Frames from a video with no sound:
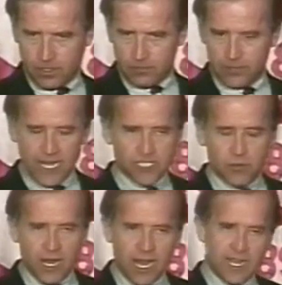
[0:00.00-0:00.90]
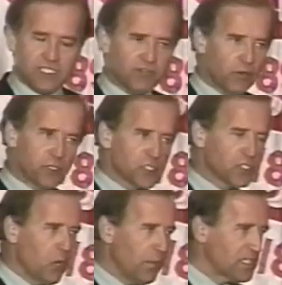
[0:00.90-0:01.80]
But that's why I devoted
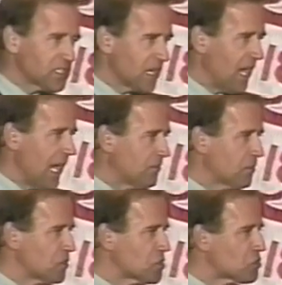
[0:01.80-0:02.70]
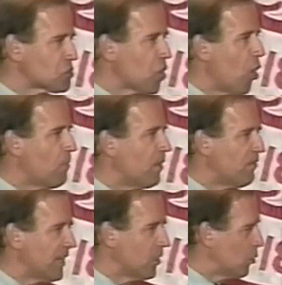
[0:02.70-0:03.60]
so much time to the scope of
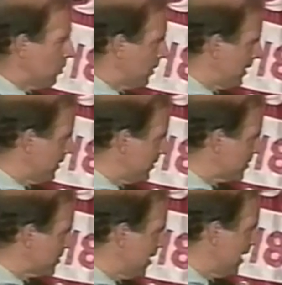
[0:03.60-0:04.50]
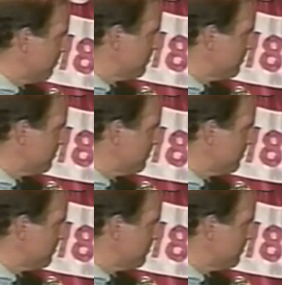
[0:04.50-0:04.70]
inquiry this time,